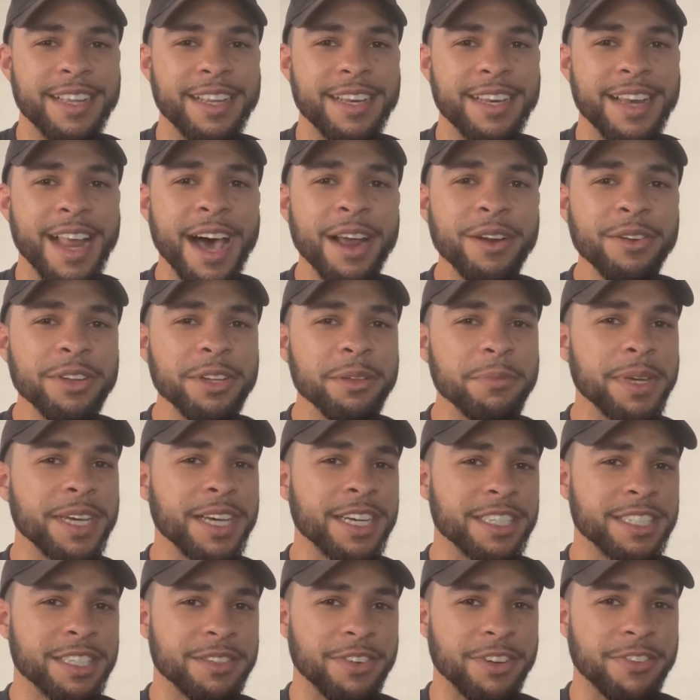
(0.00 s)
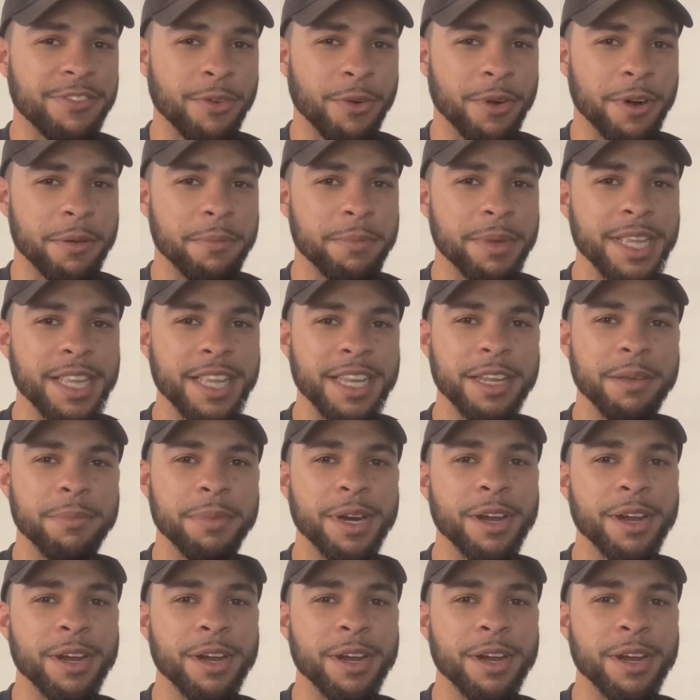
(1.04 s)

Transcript: not only because of affordability,